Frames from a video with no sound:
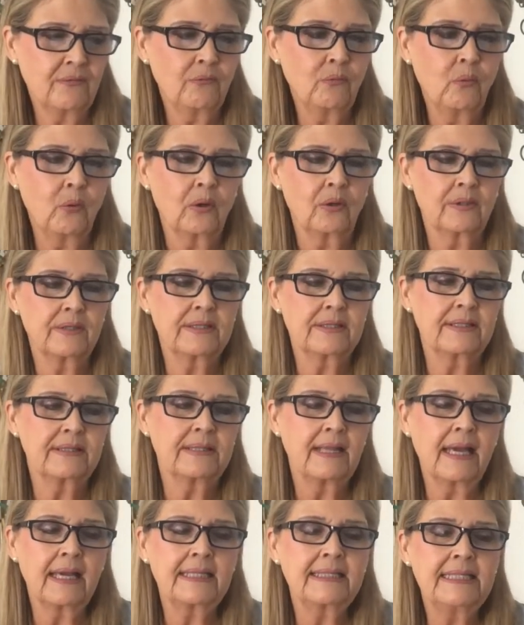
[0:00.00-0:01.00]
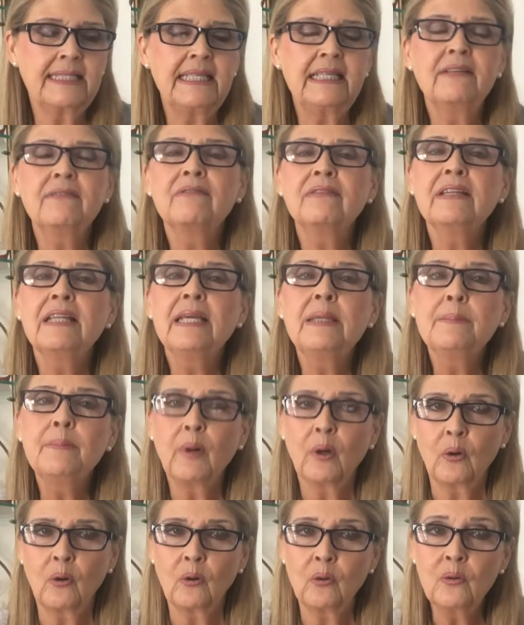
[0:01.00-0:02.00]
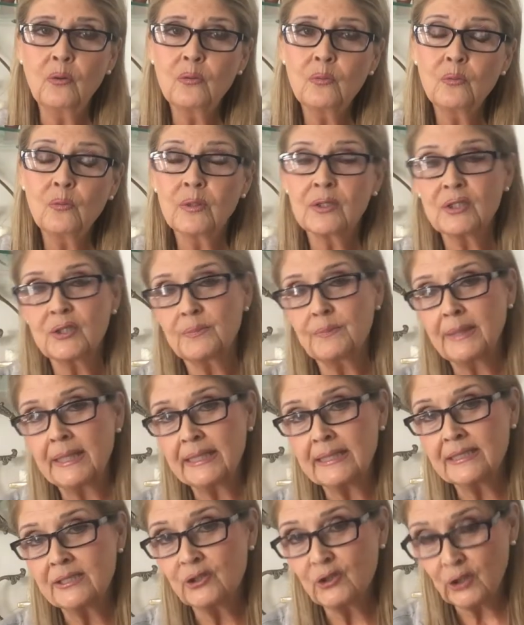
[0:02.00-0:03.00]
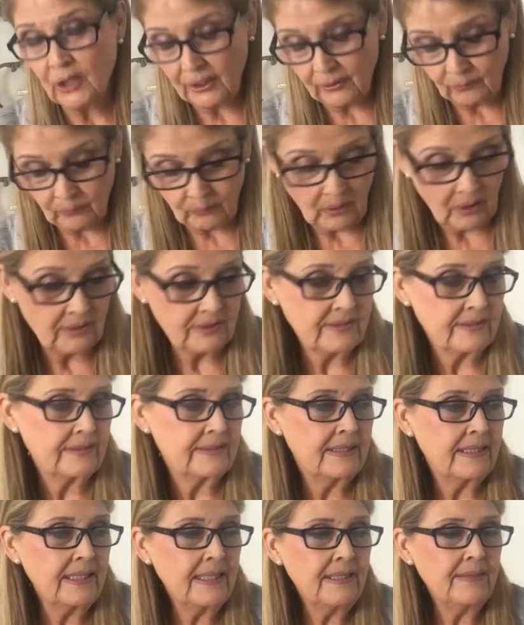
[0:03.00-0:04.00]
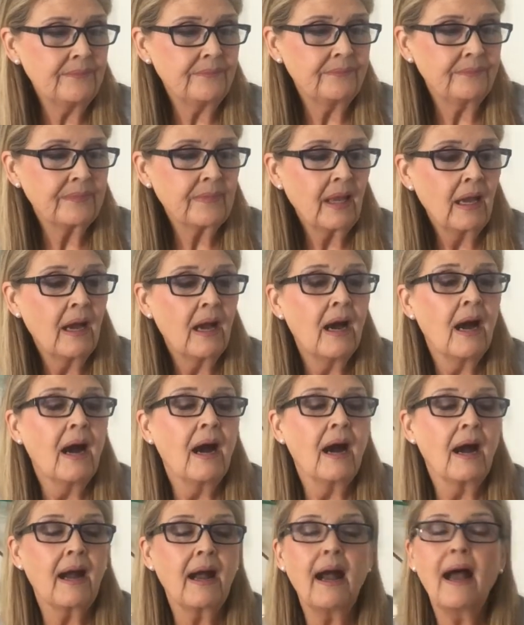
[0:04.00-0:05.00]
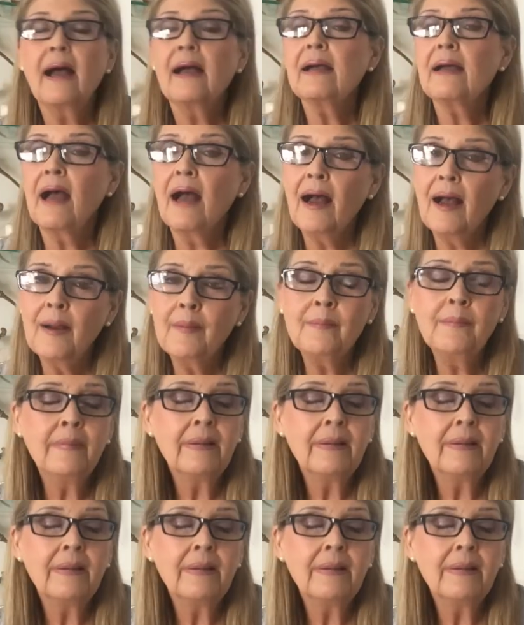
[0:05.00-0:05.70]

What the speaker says: of words, Nadiv Libo, which means generosity, Chacham